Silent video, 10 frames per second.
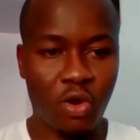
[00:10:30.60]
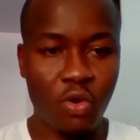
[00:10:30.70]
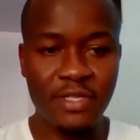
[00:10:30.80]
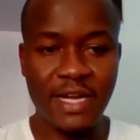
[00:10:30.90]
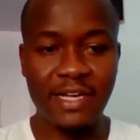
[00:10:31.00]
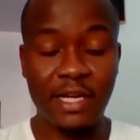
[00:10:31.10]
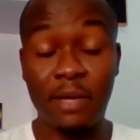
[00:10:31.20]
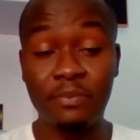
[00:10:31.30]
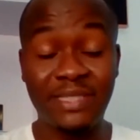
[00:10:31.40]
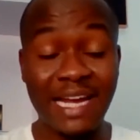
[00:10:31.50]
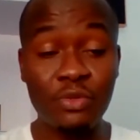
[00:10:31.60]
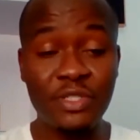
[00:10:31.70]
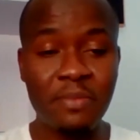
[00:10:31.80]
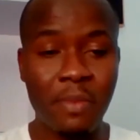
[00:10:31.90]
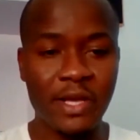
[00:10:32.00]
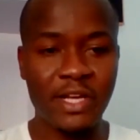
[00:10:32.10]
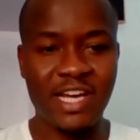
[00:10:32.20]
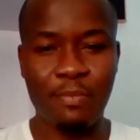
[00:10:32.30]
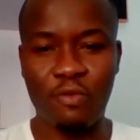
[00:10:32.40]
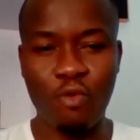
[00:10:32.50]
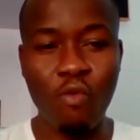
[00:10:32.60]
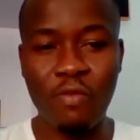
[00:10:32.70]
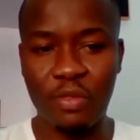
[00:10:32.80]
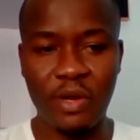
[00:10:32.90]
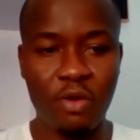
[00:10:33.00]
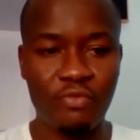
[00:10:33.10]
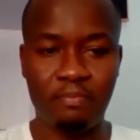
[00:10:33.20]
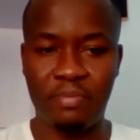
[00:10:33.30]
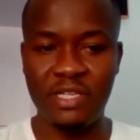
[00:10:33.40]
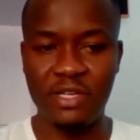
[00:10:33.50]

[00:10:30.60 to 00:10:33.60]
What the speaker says: diluted market cap of over $300